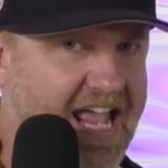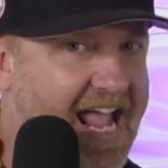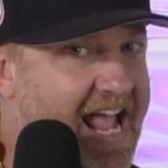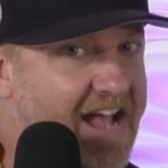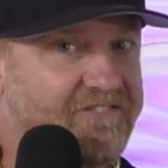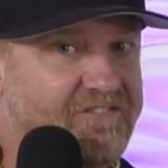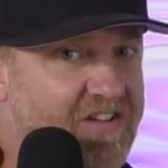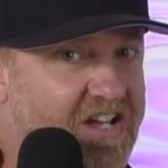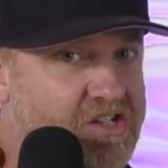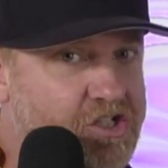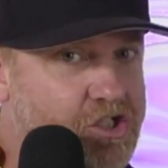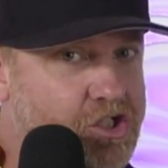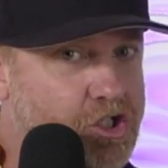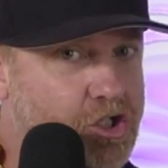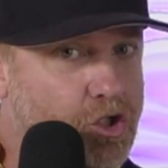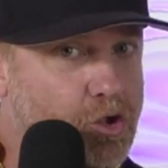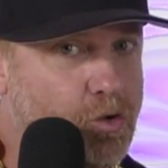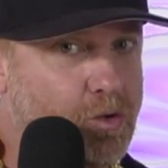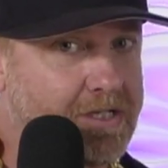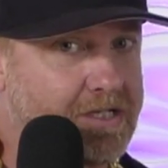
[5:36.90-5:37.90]

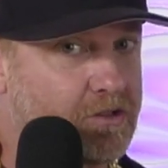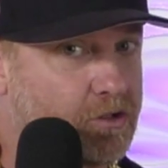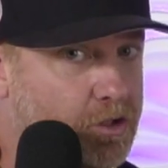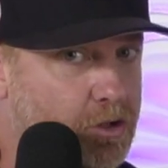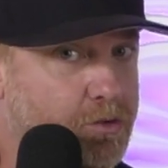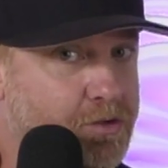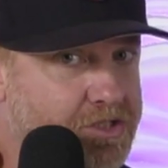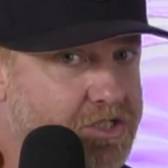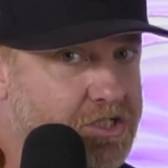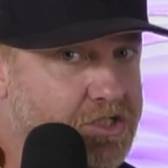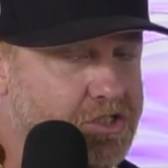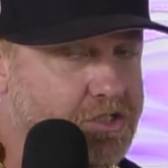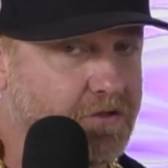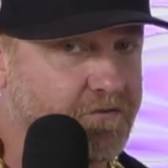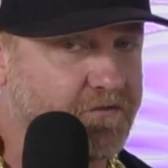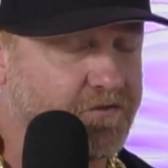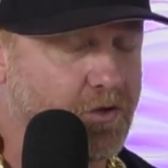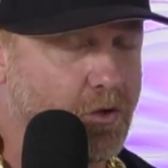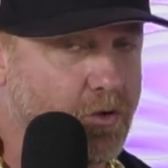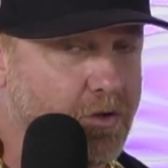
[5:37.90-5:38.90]
FSU loses to
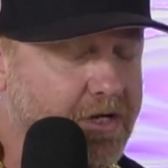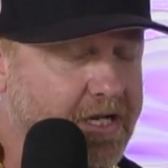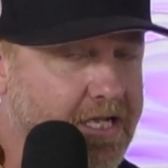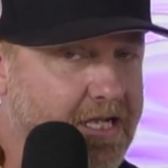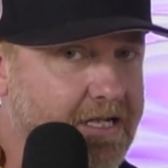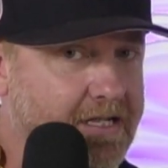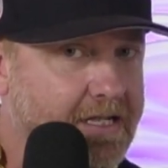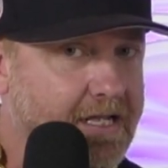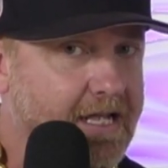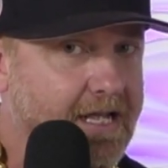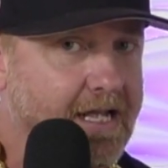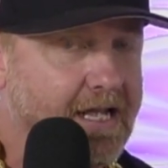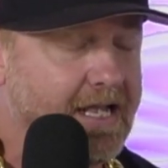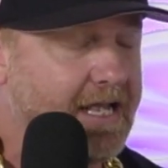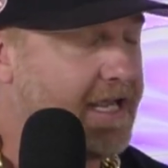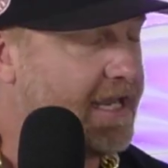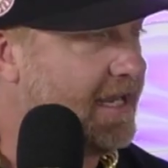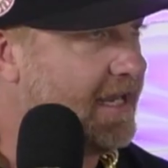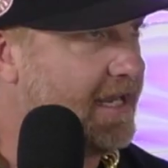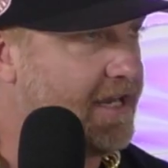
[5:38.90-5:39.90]
Florida
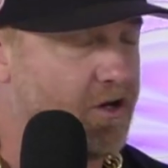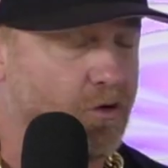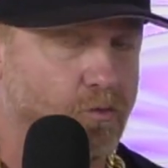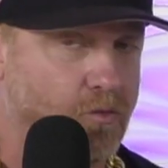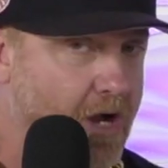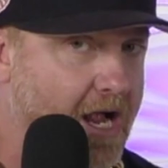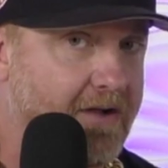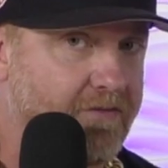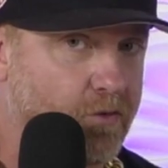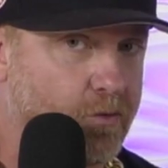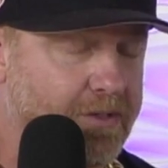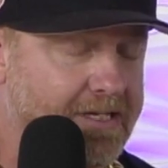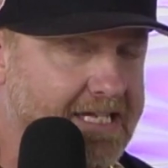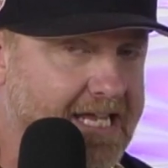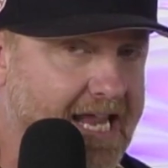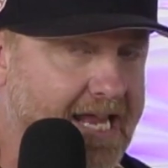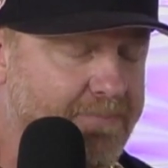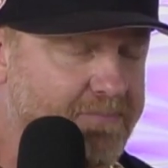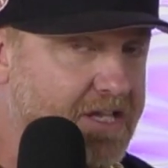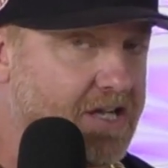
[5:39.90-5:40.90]
in a rivalry
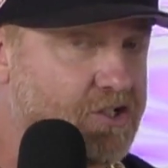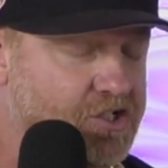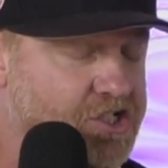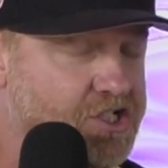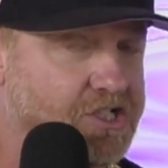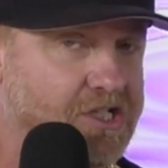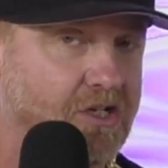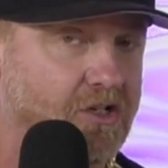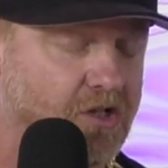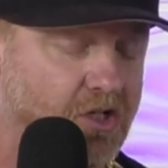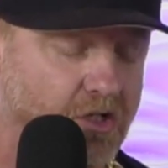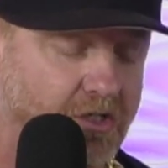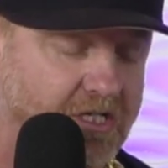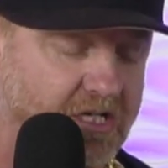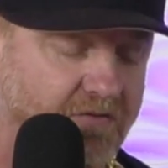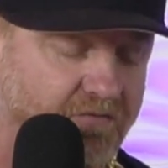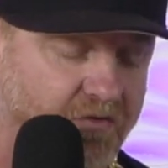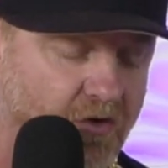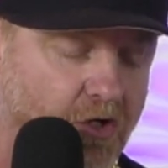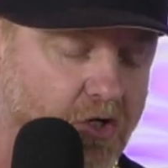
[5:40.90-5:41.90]
game. They're still looking
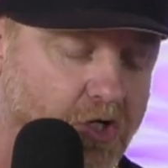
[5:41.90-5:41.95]
for a